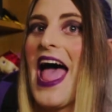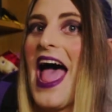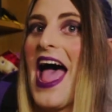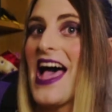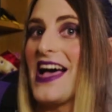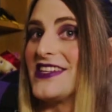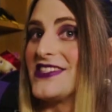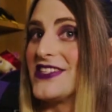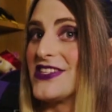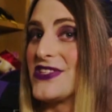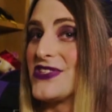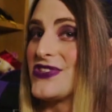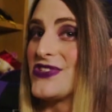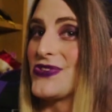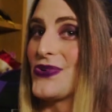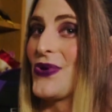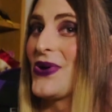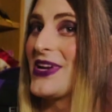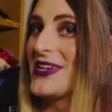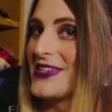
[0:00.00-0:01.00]
As a
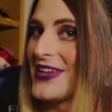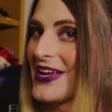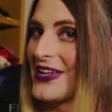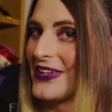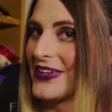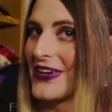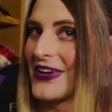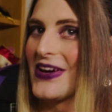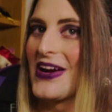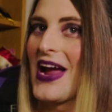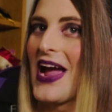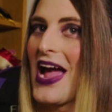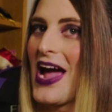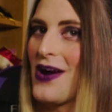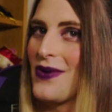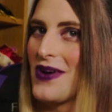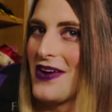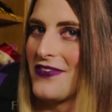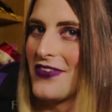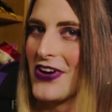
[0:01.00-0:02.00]
storyteller,
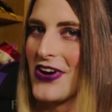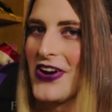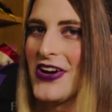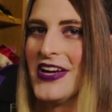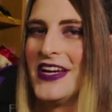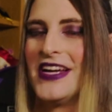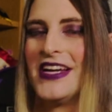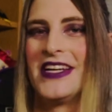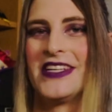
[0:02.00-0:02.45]
however,